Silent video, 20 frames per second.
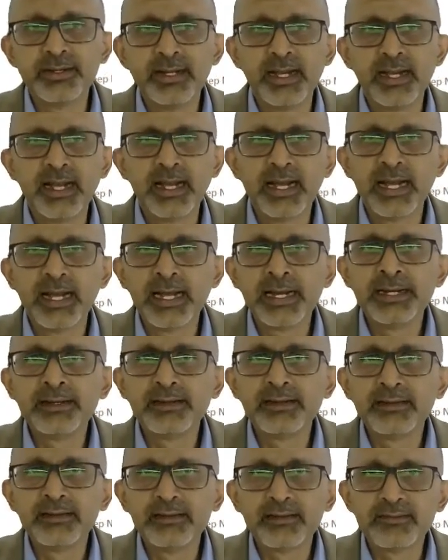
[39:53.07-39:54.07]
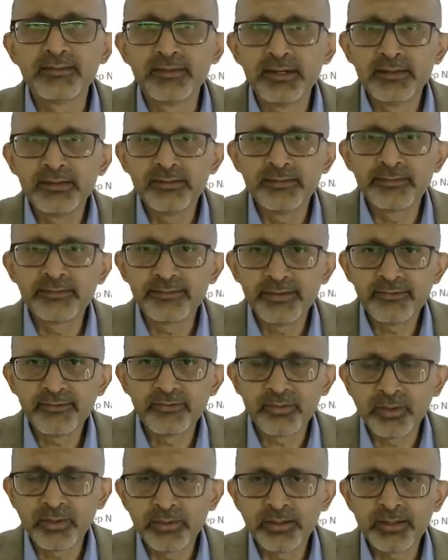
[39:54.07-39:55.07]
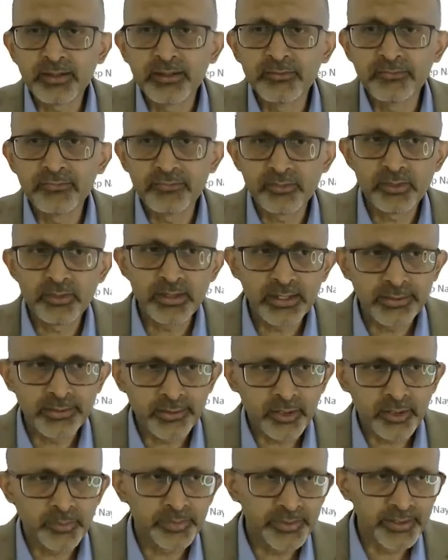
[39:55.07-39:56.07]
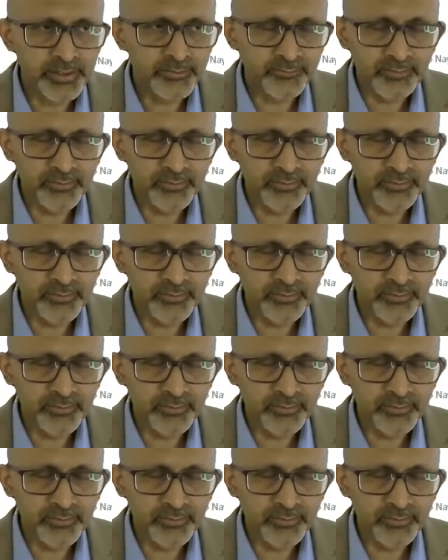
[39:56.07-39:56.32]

and the surgeon sits on the console and operates.